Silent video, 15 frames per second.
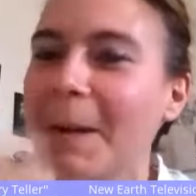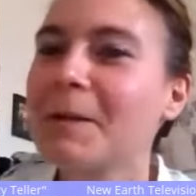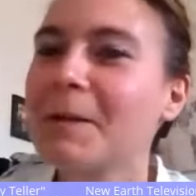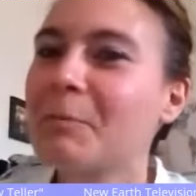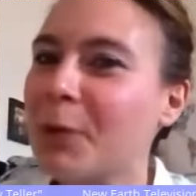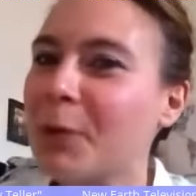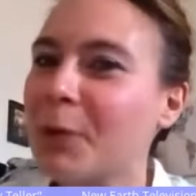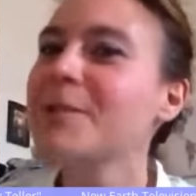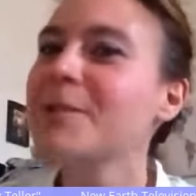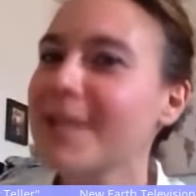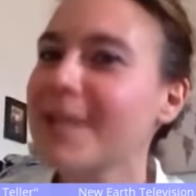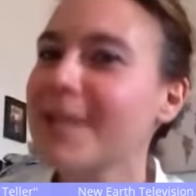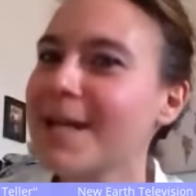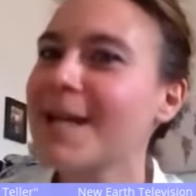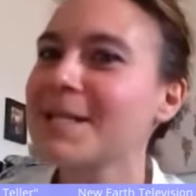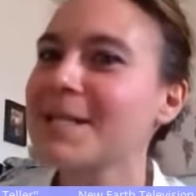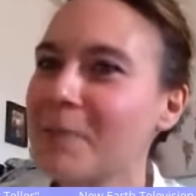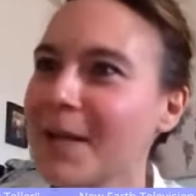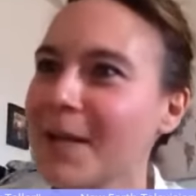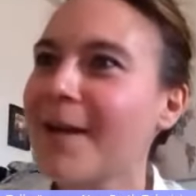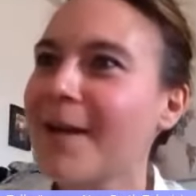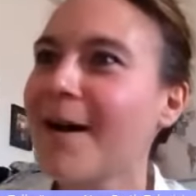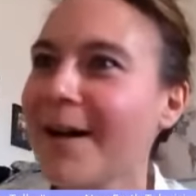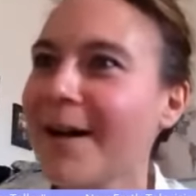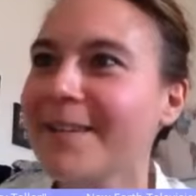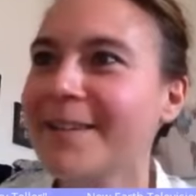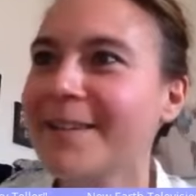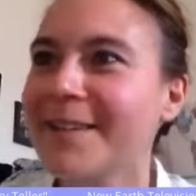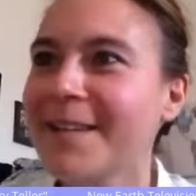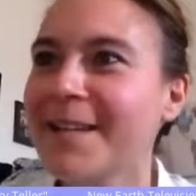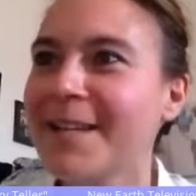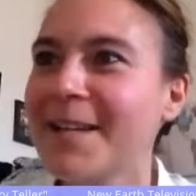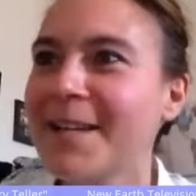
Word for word: The process has begun.